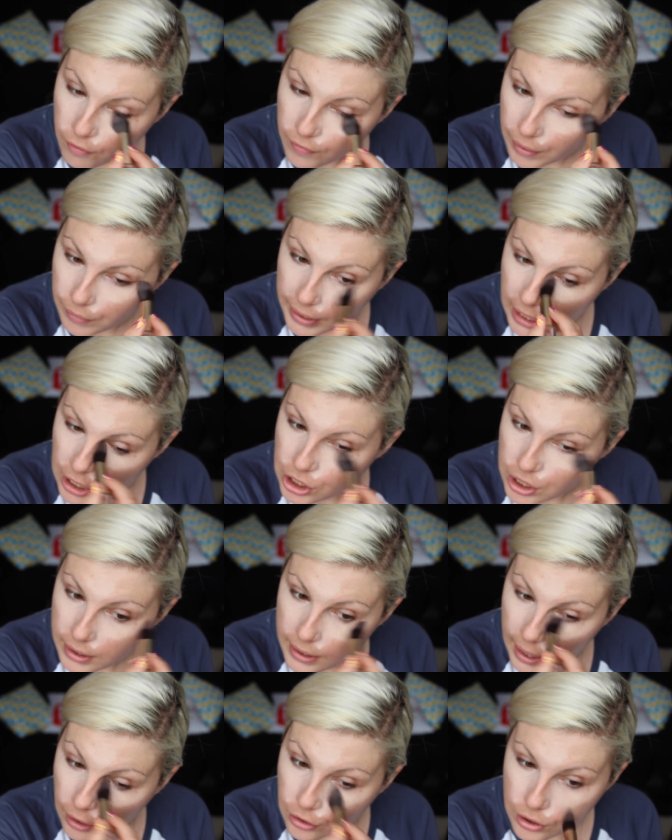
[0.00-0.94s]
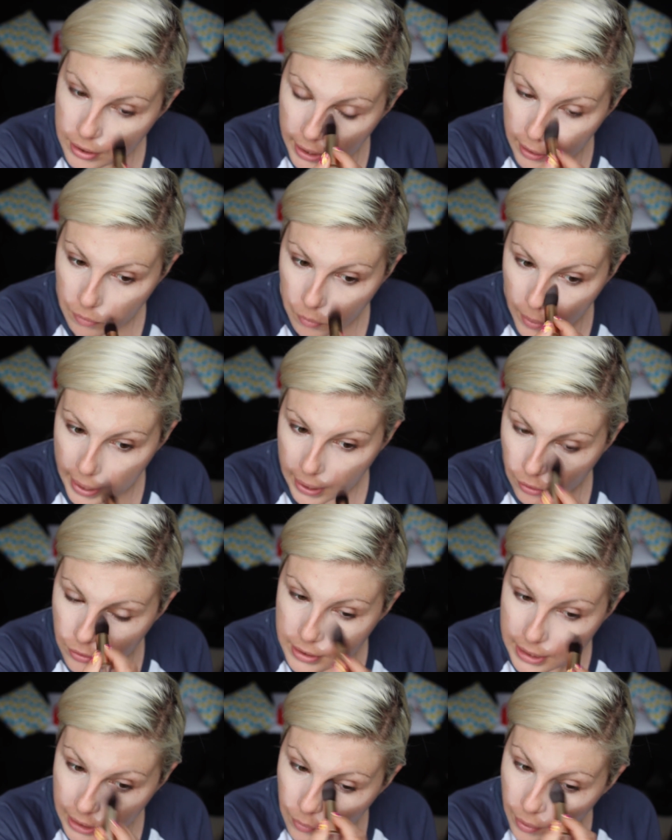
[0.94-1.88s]
foundation. I'll just kind of wear
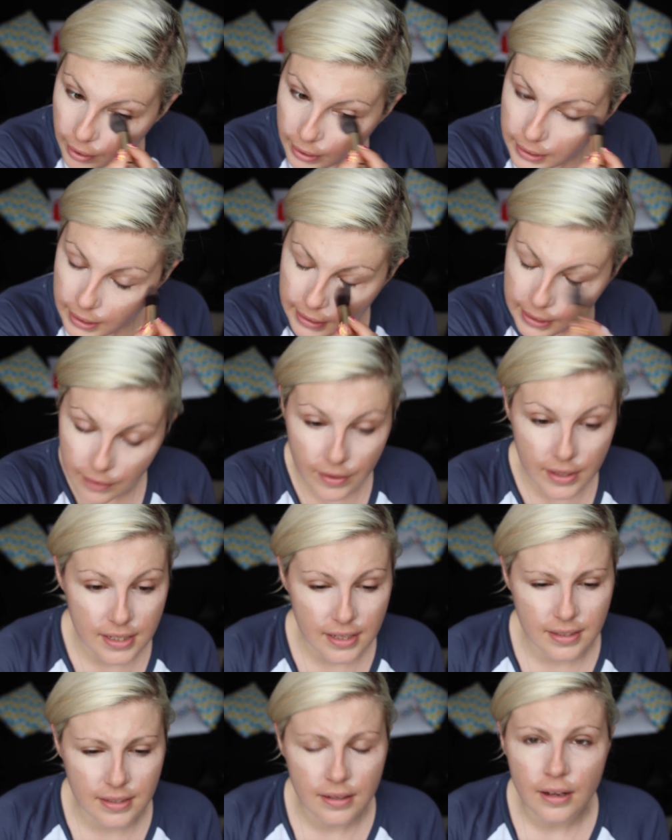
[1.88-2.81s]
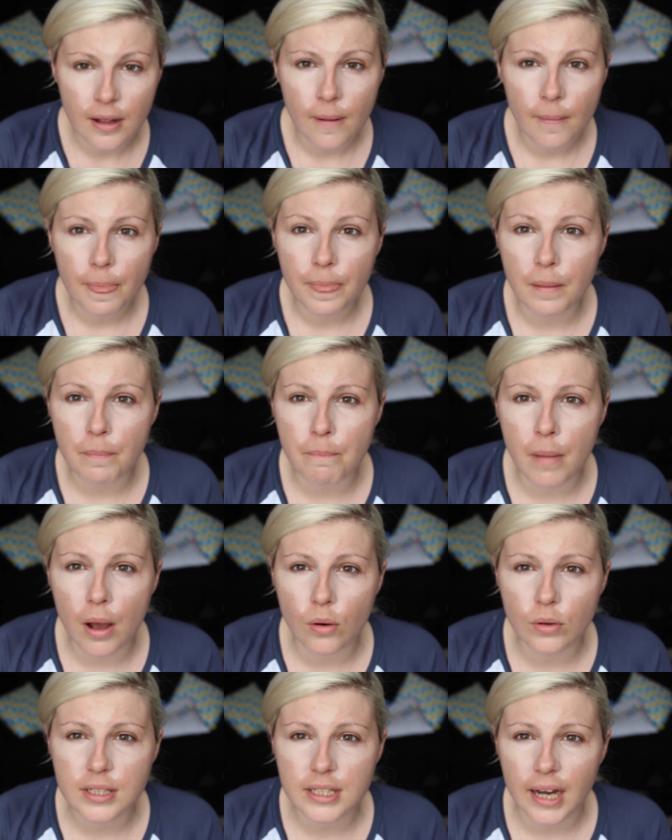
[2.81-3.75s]
concealer where I need it. This is the
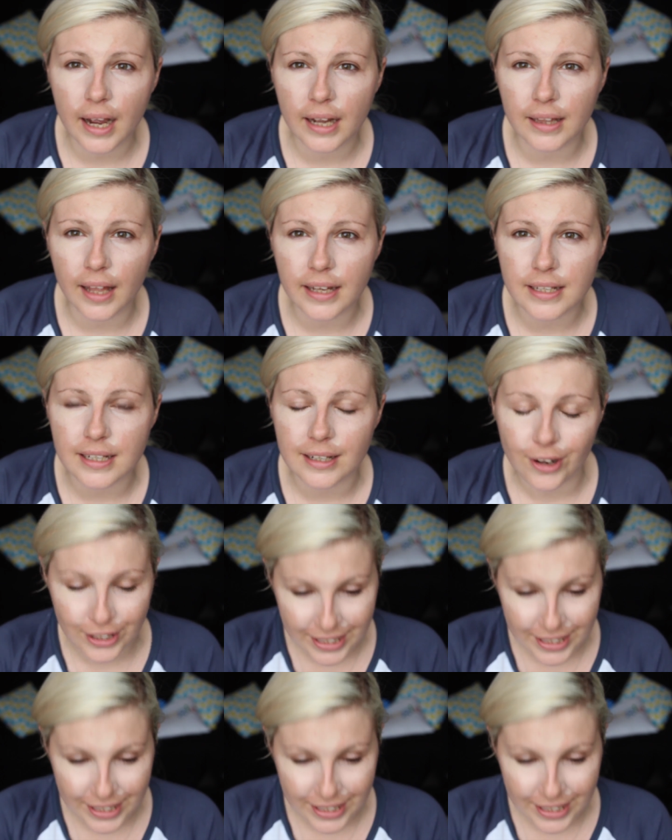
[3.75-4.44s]
most highlighting